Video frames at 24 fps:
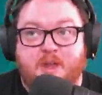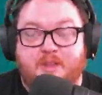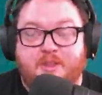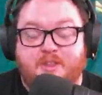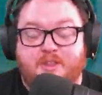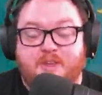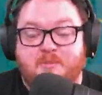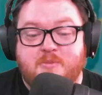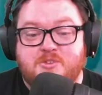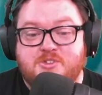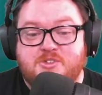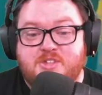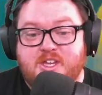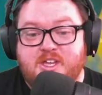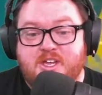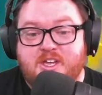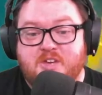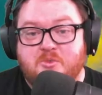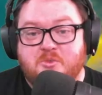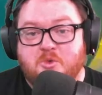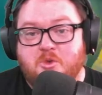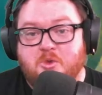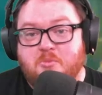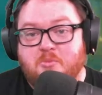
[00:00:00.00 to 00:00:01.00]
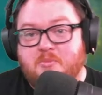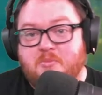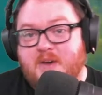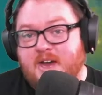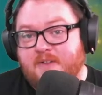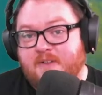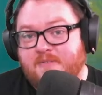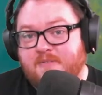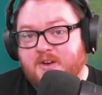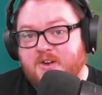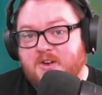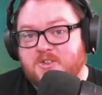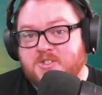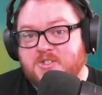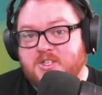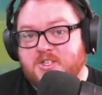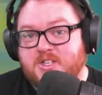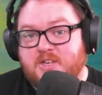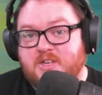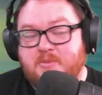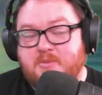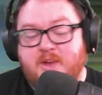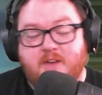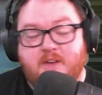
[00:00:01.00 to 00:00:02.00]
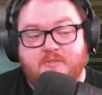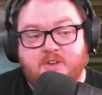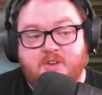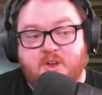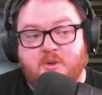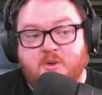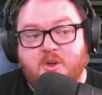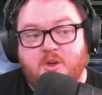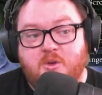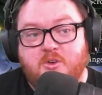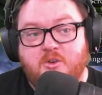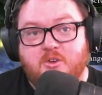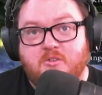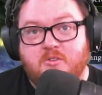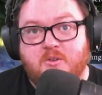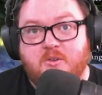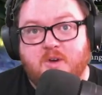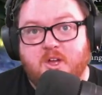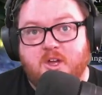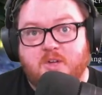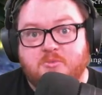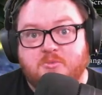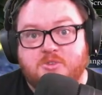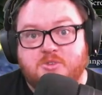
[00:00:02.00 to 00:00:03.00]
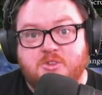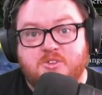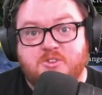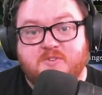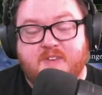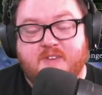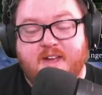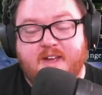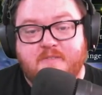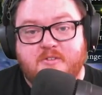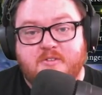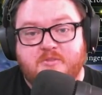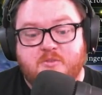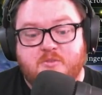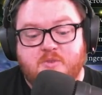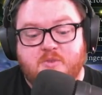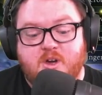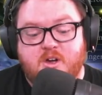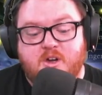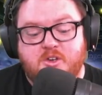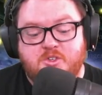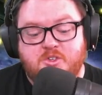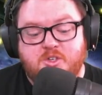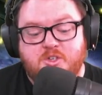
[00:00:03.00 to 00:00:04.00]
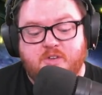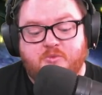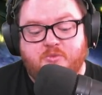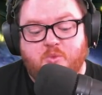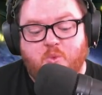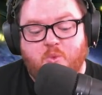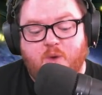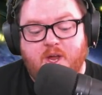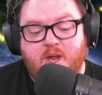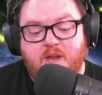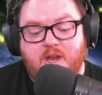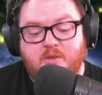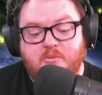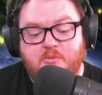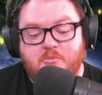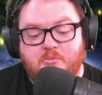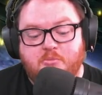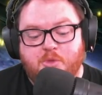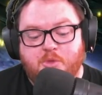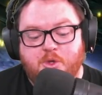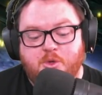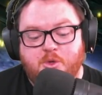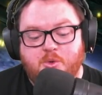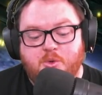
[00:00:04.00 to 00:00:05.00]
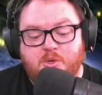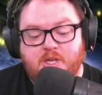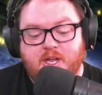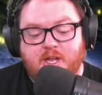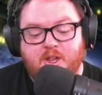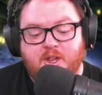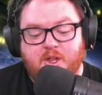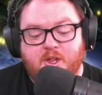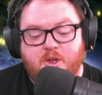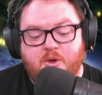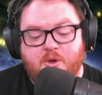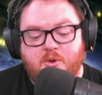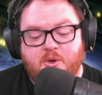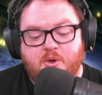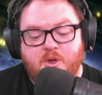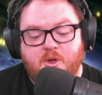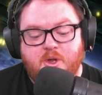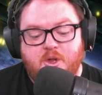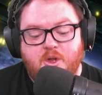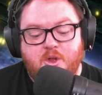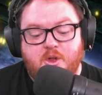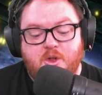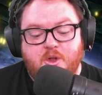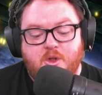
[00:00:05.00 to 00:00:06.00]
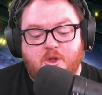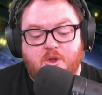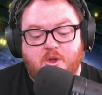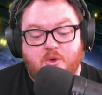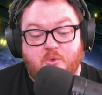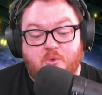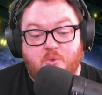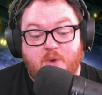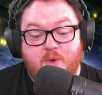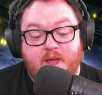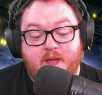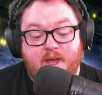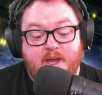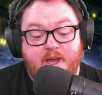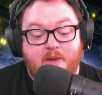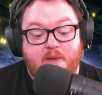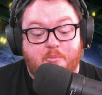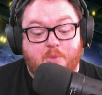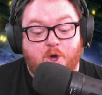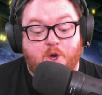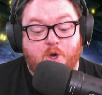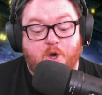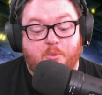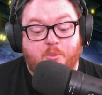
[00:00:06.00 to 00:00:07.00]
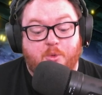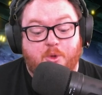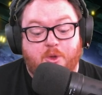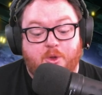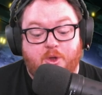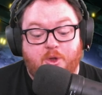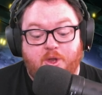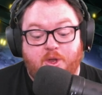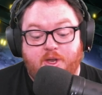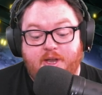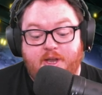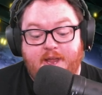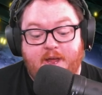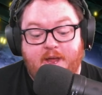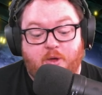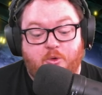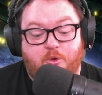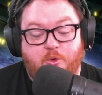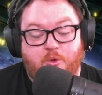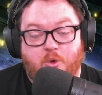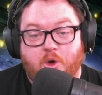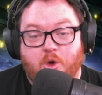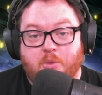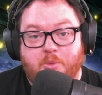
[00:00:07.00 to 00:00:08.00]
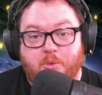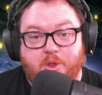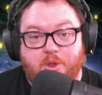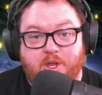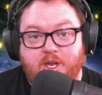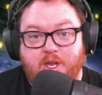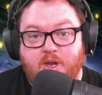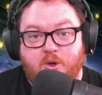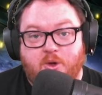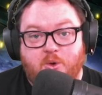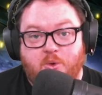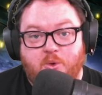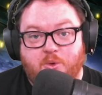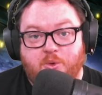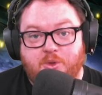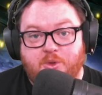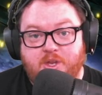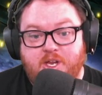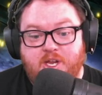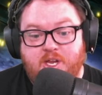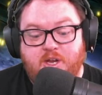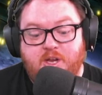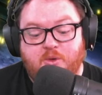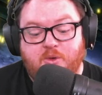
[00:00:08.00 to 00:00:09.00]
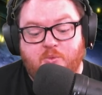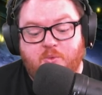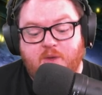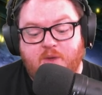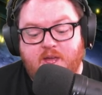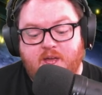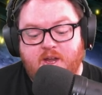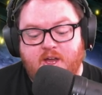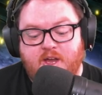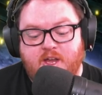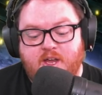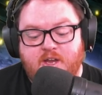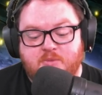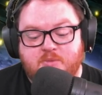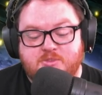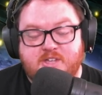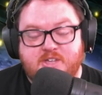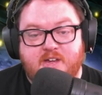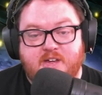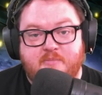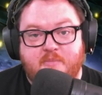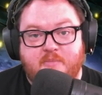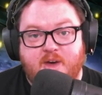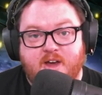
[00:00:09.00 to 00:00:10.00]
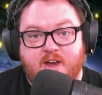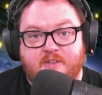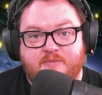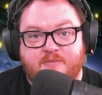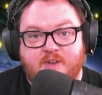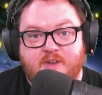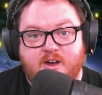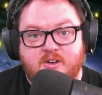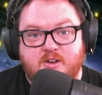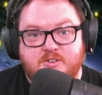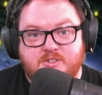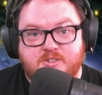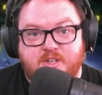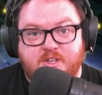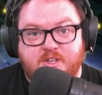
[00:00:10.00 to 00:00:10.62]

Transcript: them is they can roll modifiers on them. Now, if you don't know, in Dwarven Realms, there's 5 different rarities. You have white, blue, yellow, red, and purple. Now, normally, only red items have modifiers on